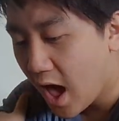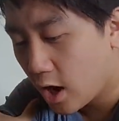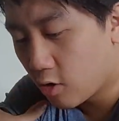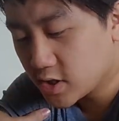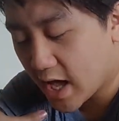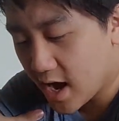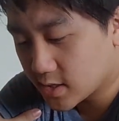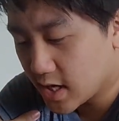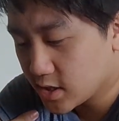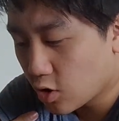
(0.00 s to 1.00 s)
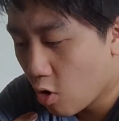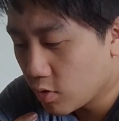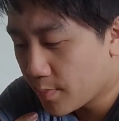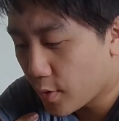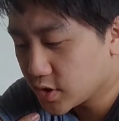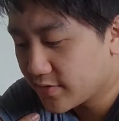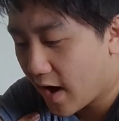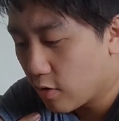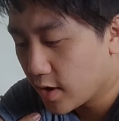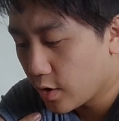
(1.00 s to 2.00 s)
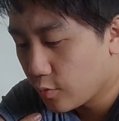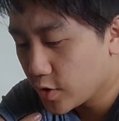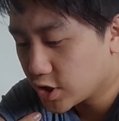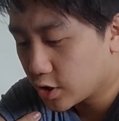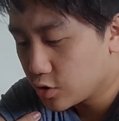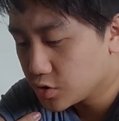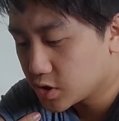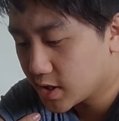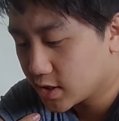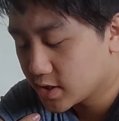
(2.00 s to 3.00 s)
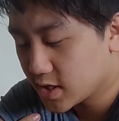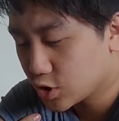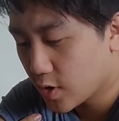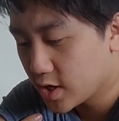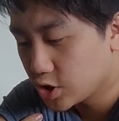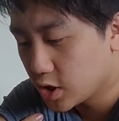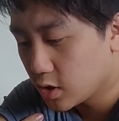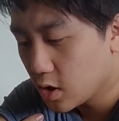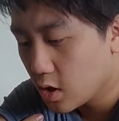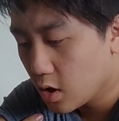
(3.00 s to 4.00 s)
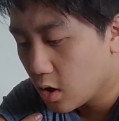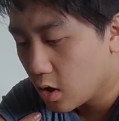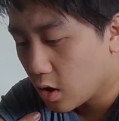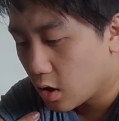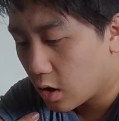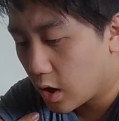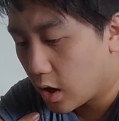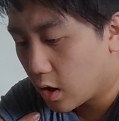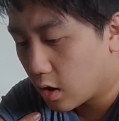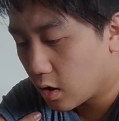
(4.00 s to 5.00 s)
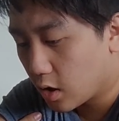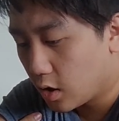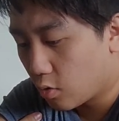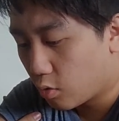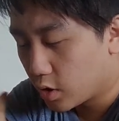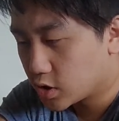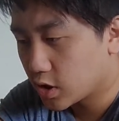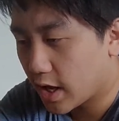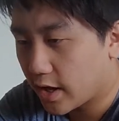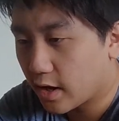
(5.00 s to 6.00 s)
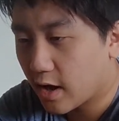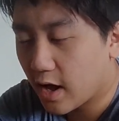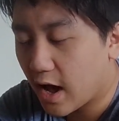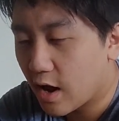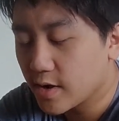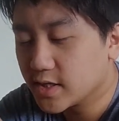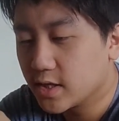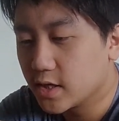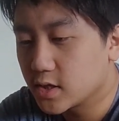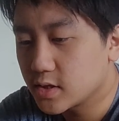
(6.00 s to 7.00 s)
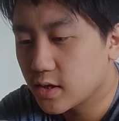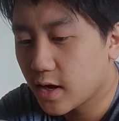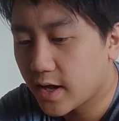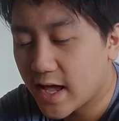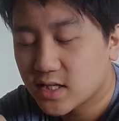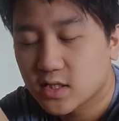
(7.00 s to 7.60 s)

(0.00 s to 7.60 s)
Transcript: And honestly, exercise is the only positive outlet in which I can use this, this sexual energy in order to like how do I say this get